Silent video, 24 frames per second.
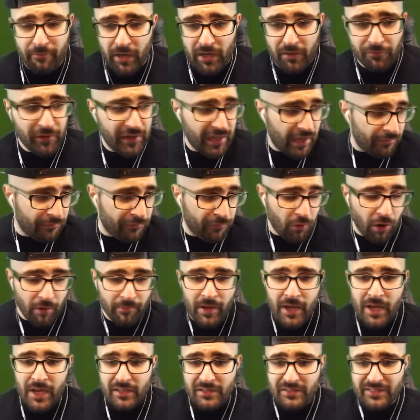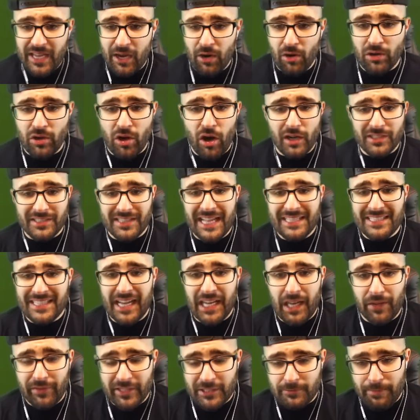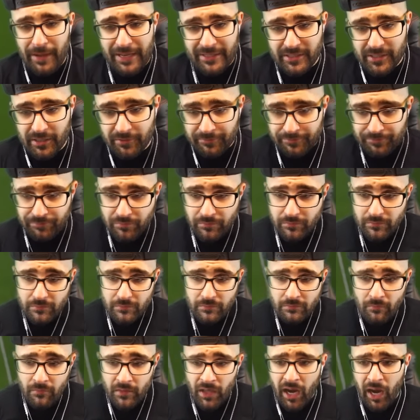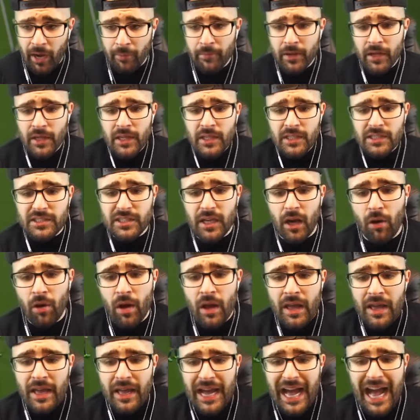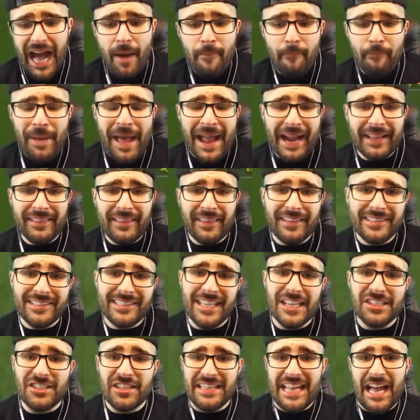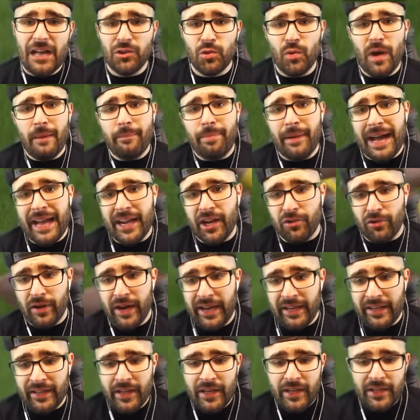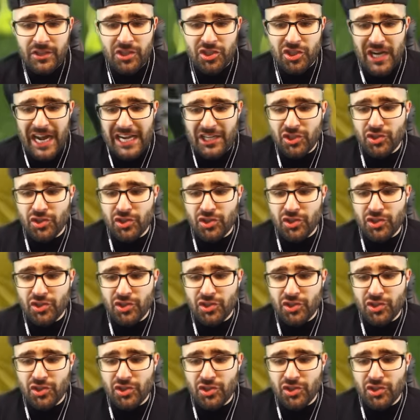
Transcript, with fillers: money for the informed Diego Costa. That's hella expensive. Um, so I'm back at the decision now. Do I buy Gray? Should I